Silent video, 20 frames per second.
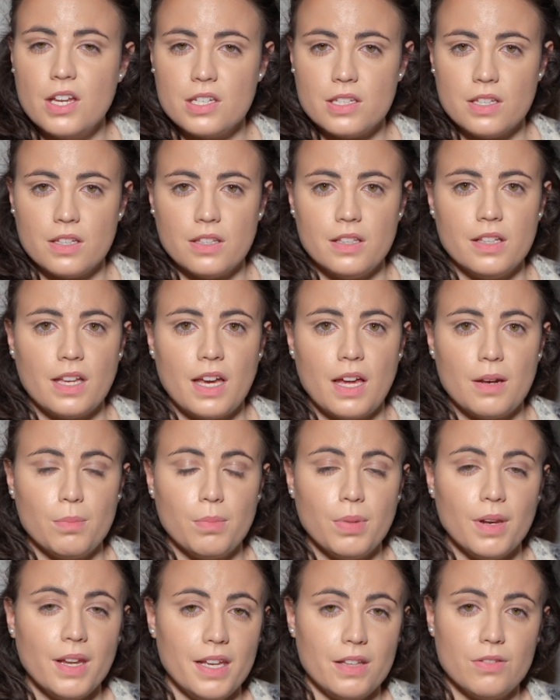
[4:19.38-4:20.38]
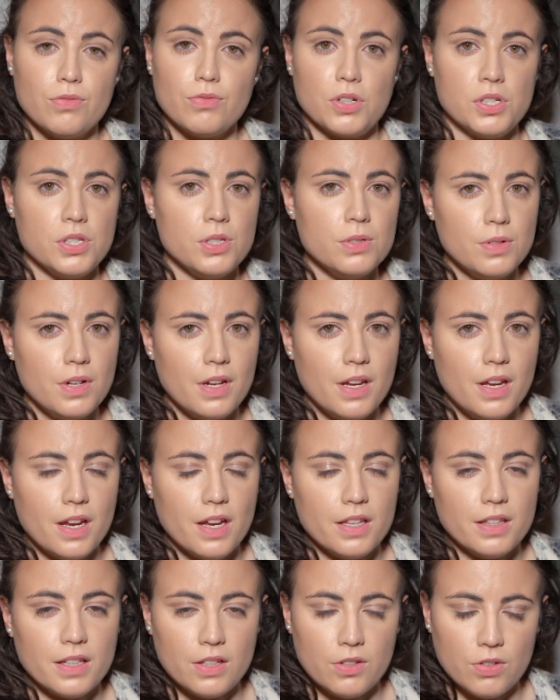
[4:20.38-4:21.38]
so that it can play it for you,
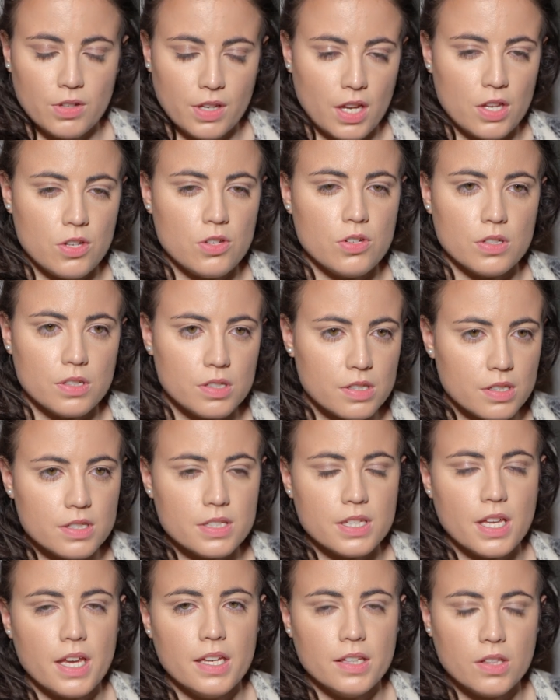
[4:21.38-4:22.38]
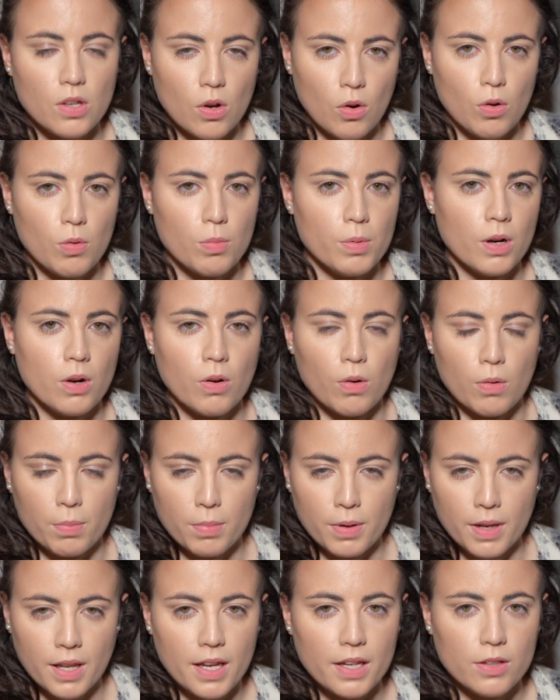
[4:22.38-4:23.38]
and then you can just say it over or
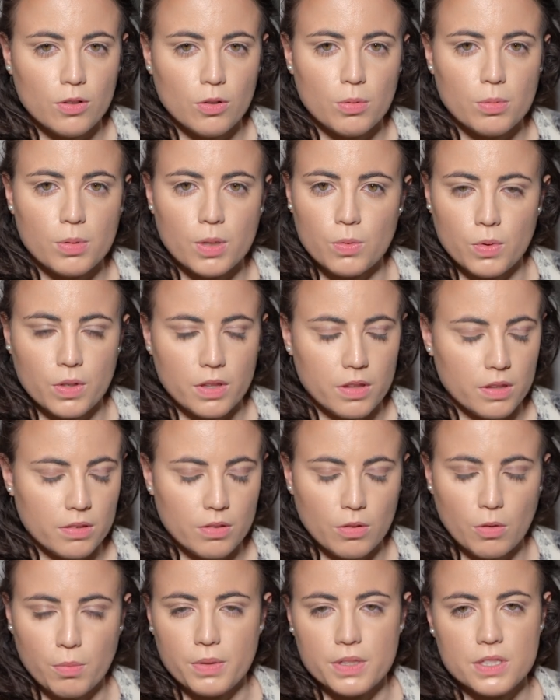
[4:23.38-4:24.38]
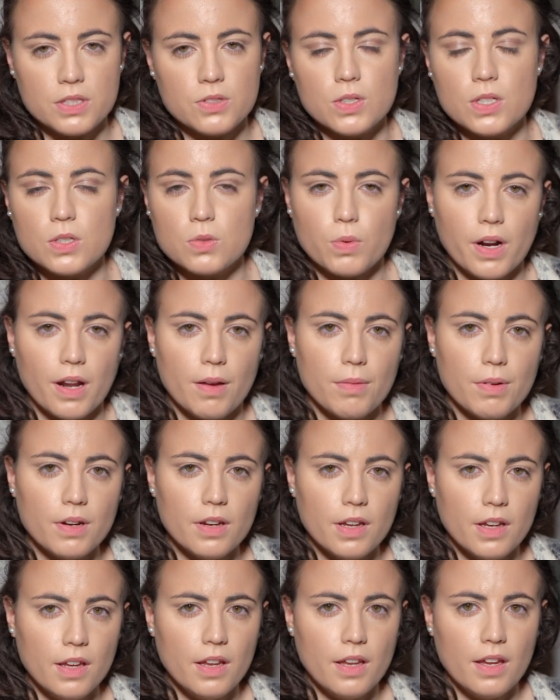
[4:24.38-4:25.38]
play it over with open strings,
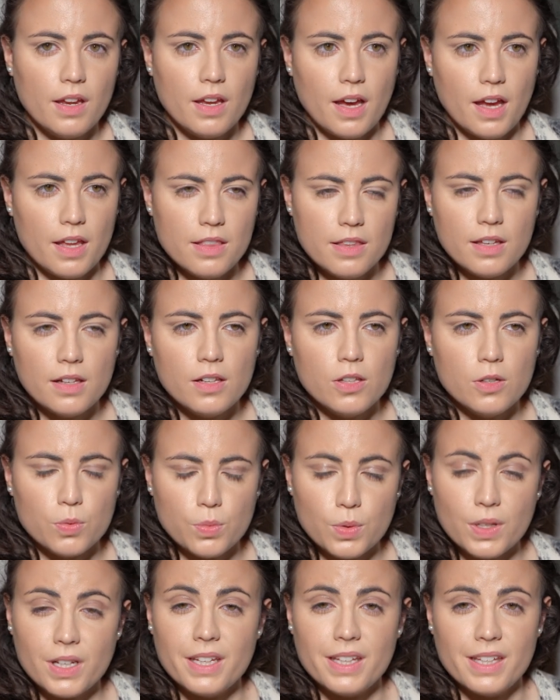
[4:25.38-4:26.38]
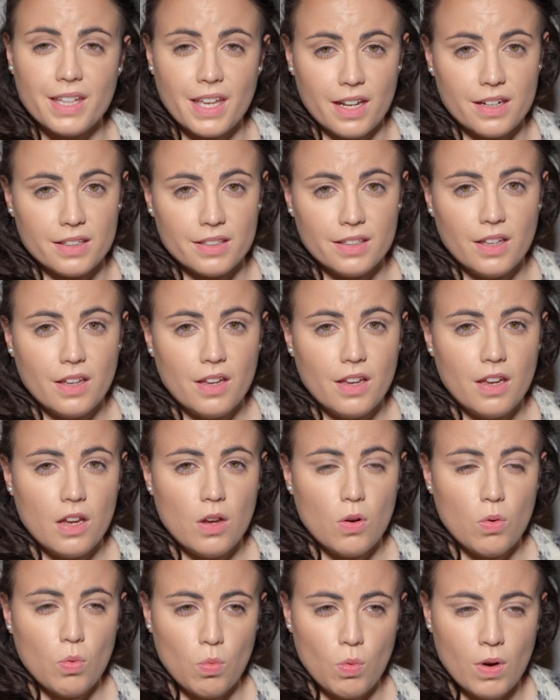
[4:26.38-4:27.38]
whatever, until you really get it.
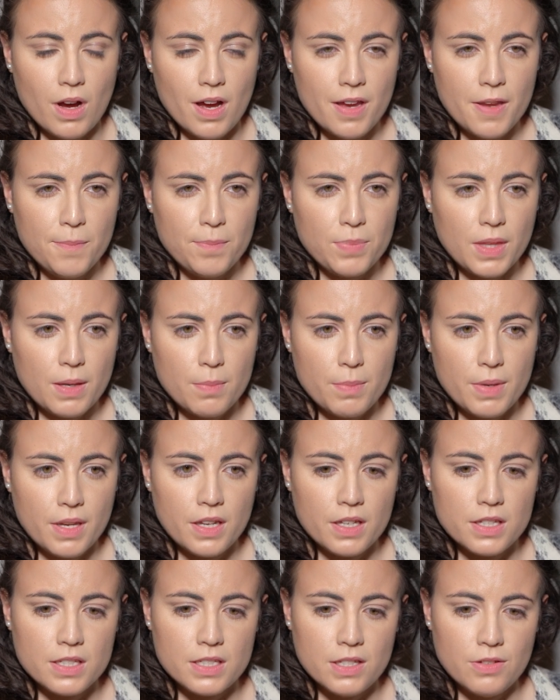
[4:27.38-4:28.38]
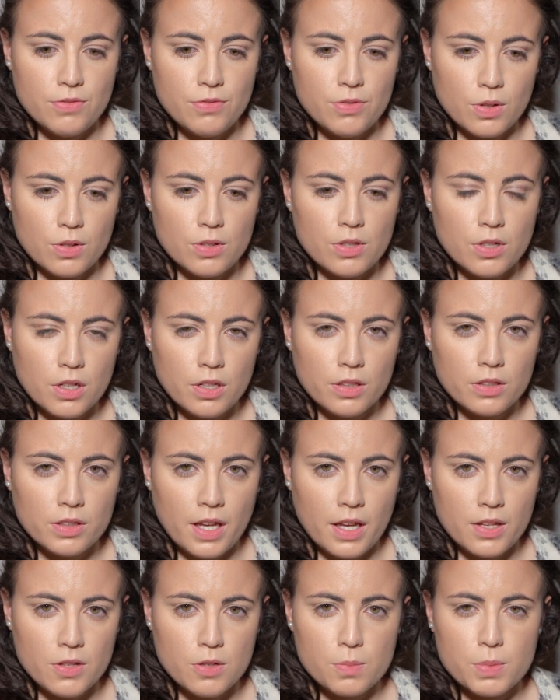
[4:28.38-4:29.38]
Why? Because if you're not
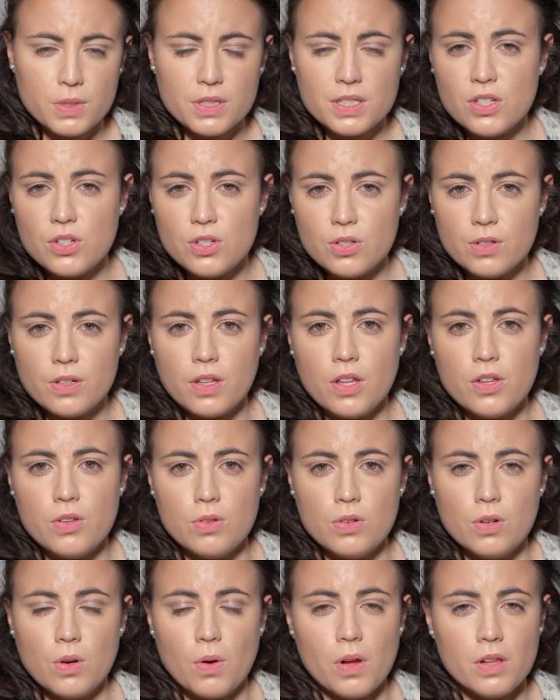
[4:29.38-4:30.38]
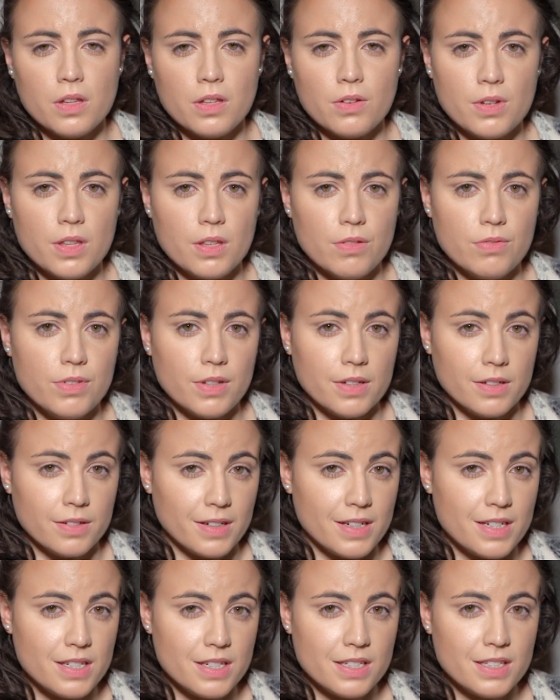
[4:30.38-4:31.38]
100% sure that you know all the rhythm
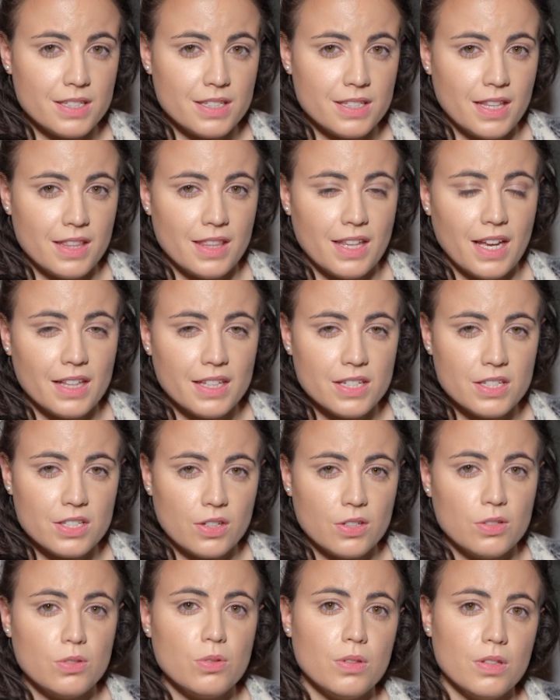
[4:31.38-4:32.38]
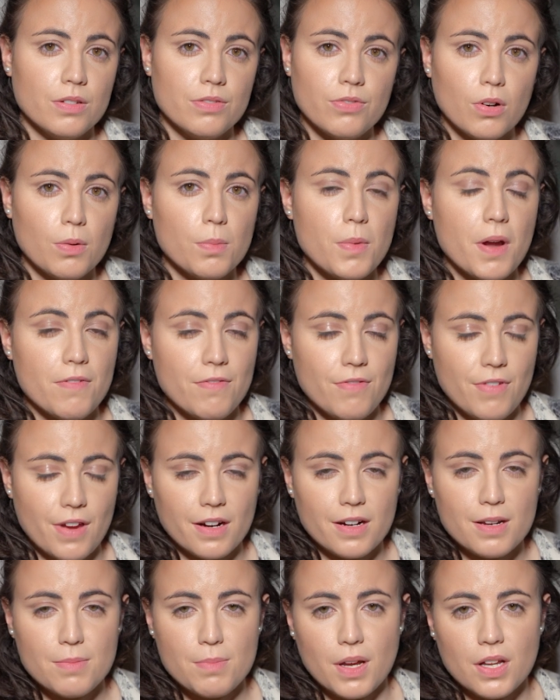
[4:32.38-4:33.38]
figurations, then that is going to deform
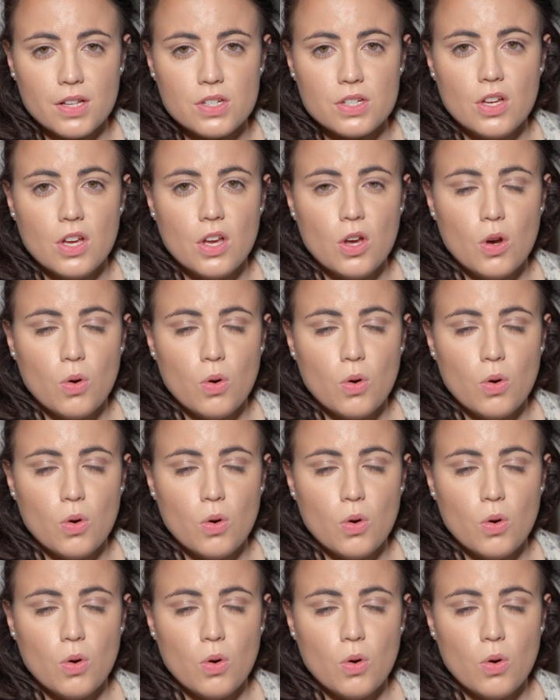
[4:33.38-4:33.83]
very much